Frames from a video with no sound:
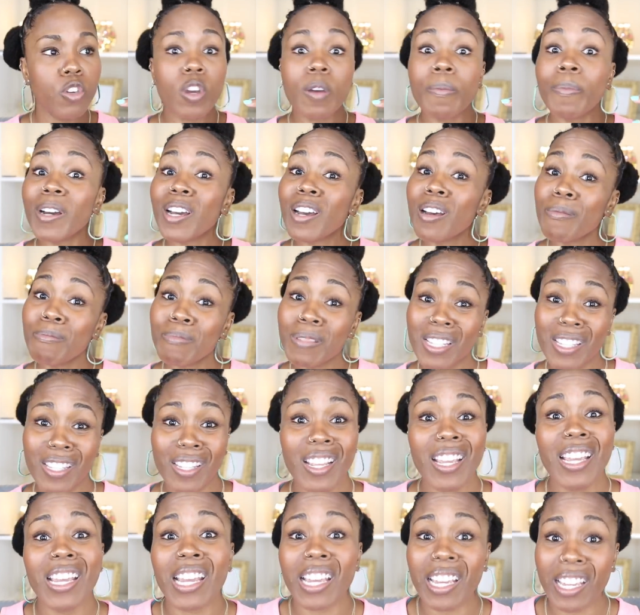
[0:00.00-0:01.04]
You can become
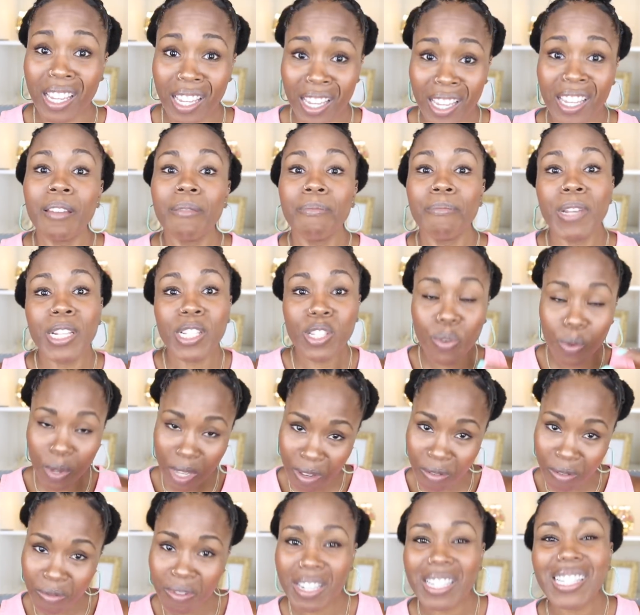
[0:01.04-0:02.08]
sick Mental
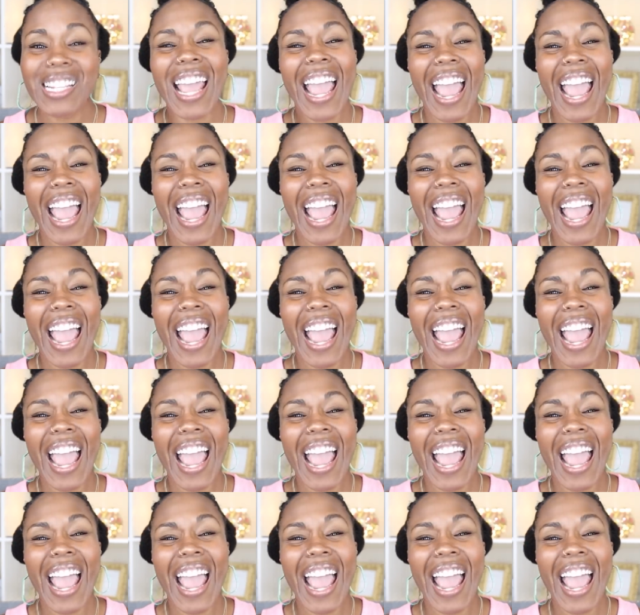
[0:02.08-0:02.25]
illness